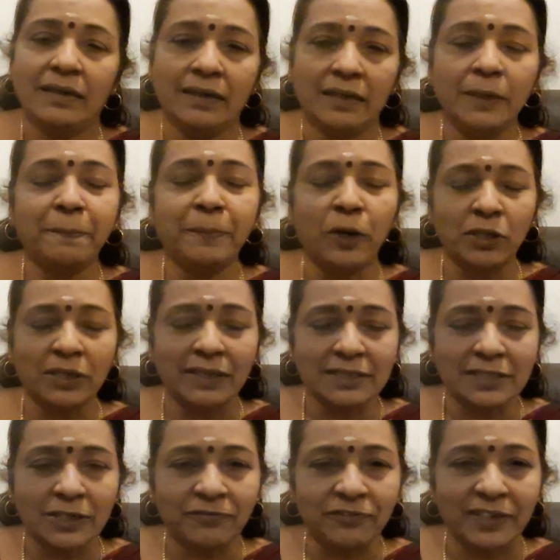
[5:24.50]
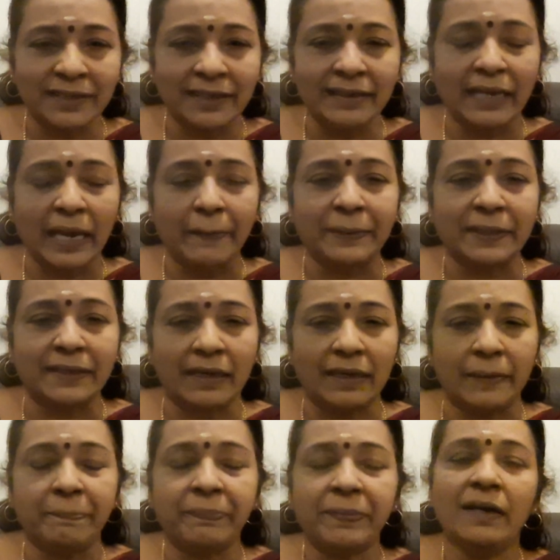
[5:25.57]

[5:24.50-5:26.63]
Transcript: importance of working capital.